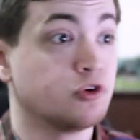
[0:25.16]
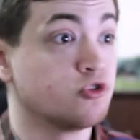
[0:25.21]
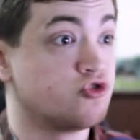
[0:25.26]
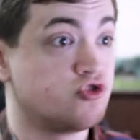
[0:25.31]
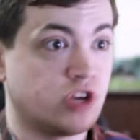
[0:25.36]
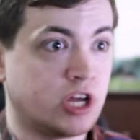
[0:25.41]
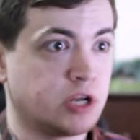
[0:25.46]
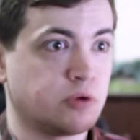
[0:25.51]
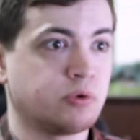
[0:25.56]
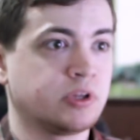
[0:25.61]
you're
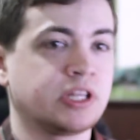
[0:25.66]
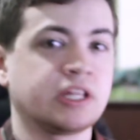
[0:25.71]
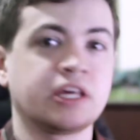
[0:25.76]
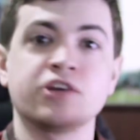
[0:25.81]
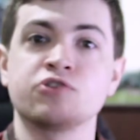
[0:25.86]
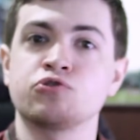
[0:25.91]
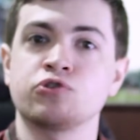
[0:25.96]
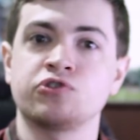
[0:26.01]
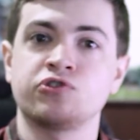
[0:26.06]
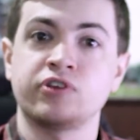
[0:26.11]
genuinely
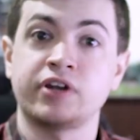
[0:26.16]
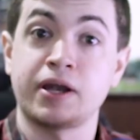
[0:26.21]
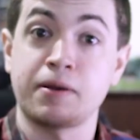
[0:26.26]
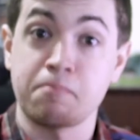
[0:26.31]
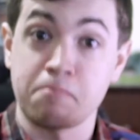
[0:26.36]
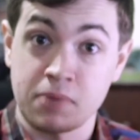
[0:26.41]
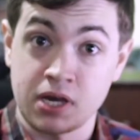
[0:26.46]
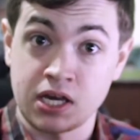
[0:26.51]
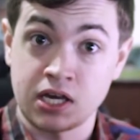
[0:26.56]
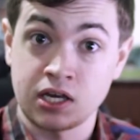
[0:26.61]
interested
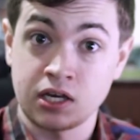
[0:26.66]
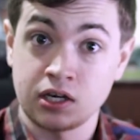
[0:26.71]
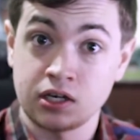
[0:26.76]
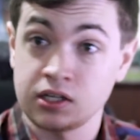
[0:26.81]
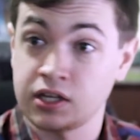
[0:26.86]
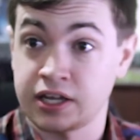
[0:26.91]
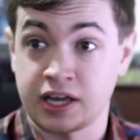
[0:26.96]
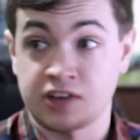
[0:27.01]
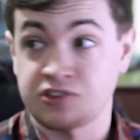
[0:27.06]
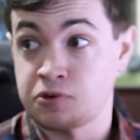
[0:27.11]
in me,
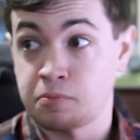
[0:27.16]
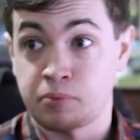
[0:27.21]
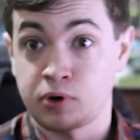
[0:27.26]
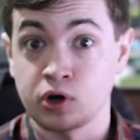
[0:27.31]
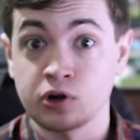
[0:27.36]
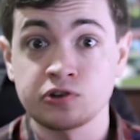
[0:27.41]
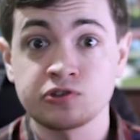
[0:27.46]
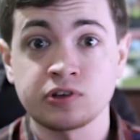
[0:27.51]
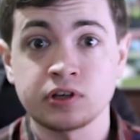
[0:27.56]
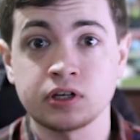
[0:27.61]
like as a
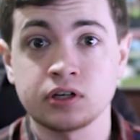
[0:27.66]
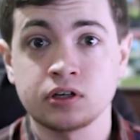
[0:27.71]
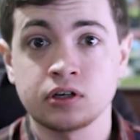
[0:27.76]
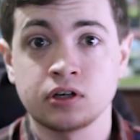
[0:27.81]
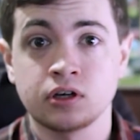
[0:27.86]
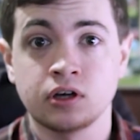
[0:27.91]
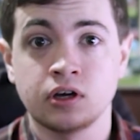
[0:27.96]
person,